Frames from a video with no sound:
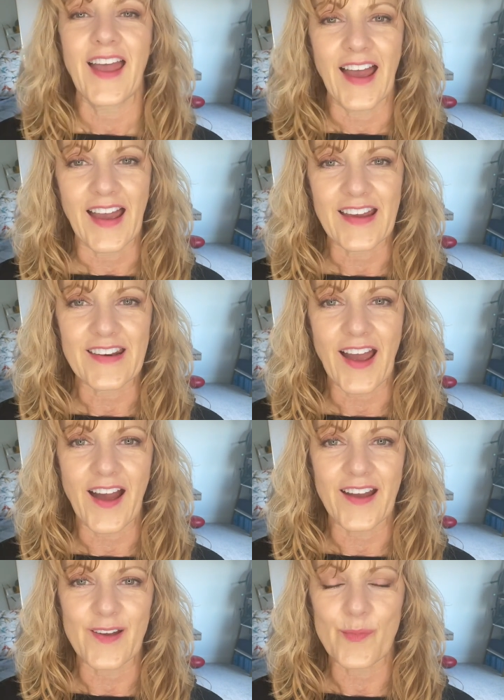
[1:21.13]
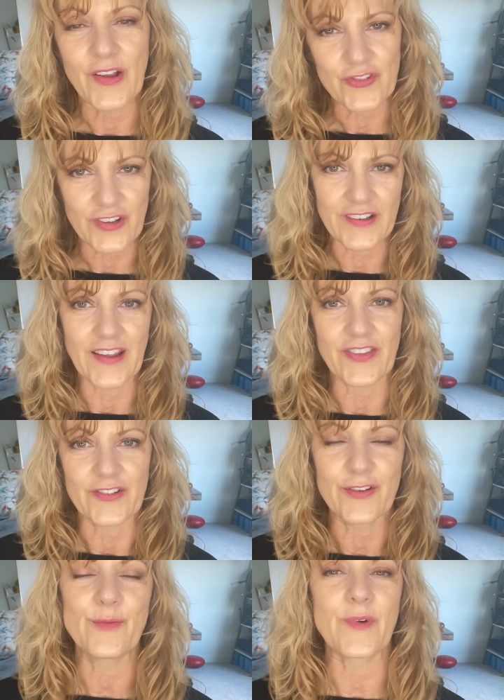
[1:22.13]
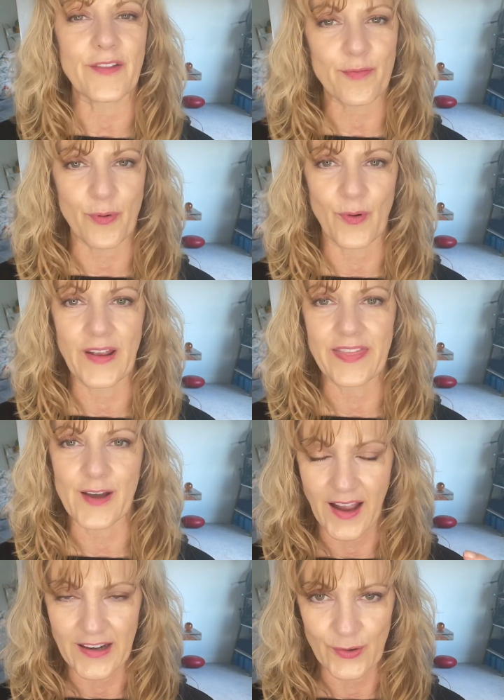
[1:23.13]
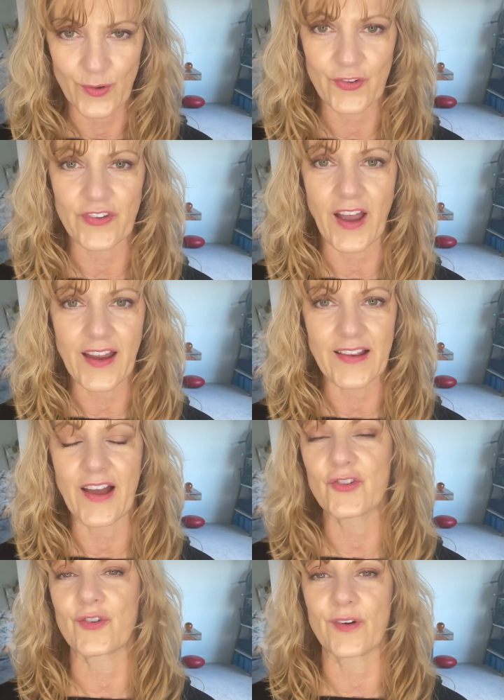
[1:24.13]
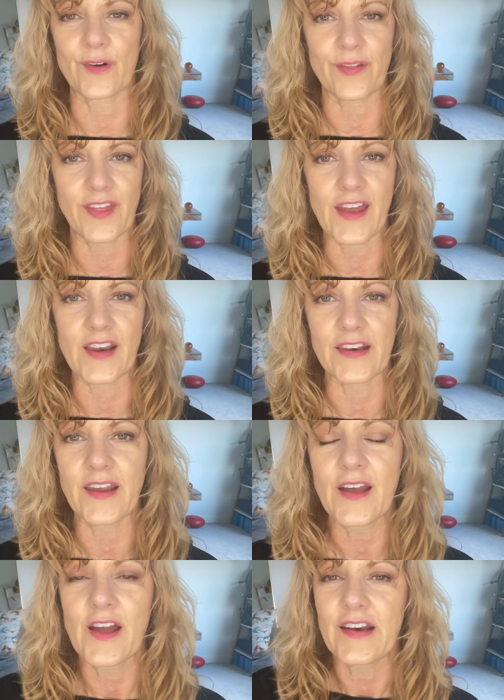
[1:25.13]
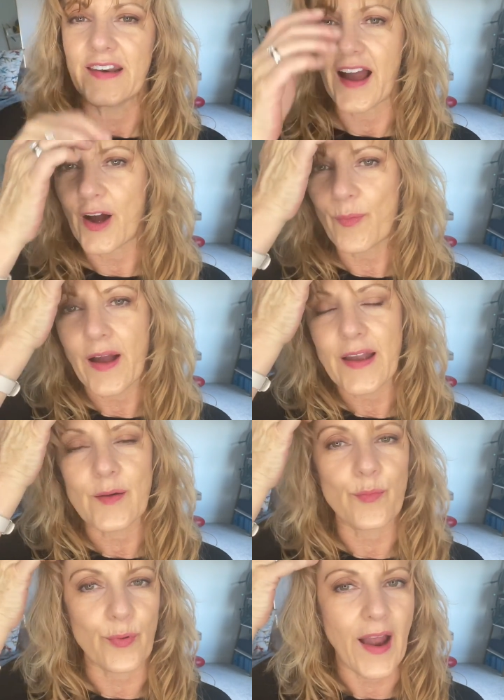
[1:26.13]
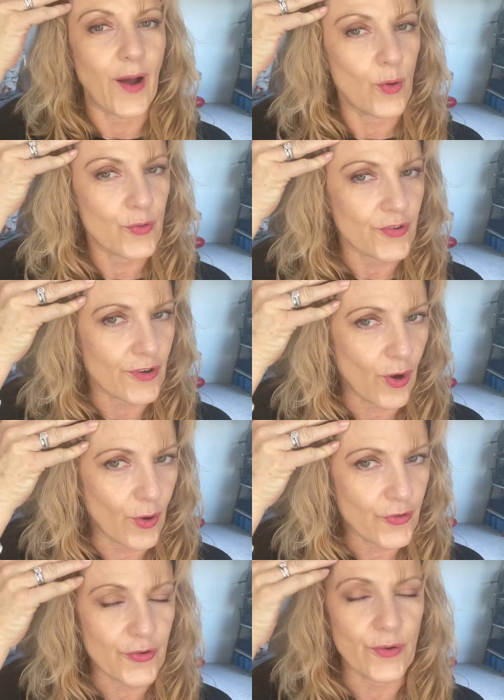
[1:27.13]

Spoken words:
And I mentioned at the 2-month point that I noticed eyelash growth, and now my brows are also